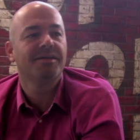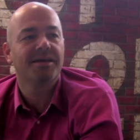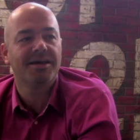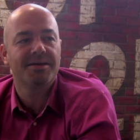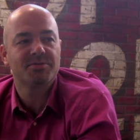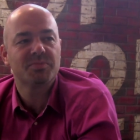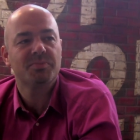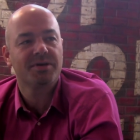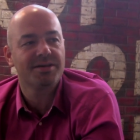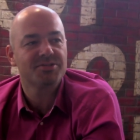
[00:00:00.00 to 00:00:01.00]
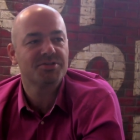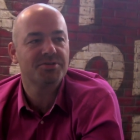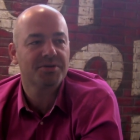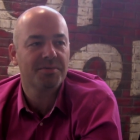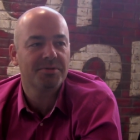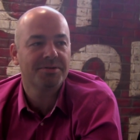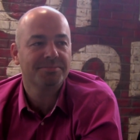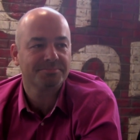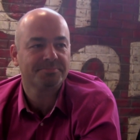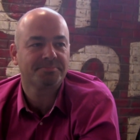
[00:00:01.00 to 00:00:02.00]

right. Um, so people kind of see you coming in.